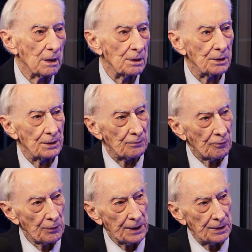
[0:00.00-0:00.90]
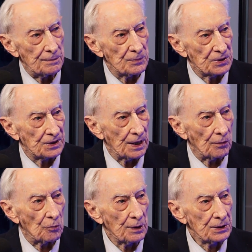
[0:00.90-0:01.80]
to the freedoms
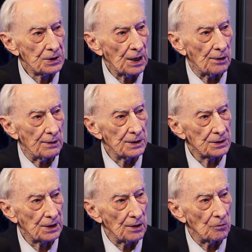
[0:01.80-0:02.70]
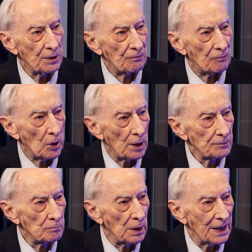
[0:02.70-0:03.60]
that we cherished and we fought,
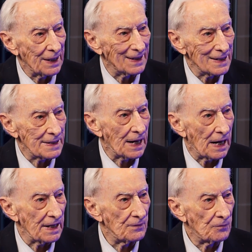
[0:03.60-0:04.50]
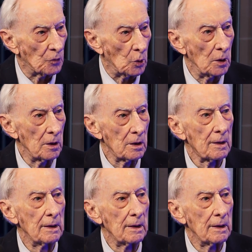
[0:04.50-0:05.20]
bled, and died for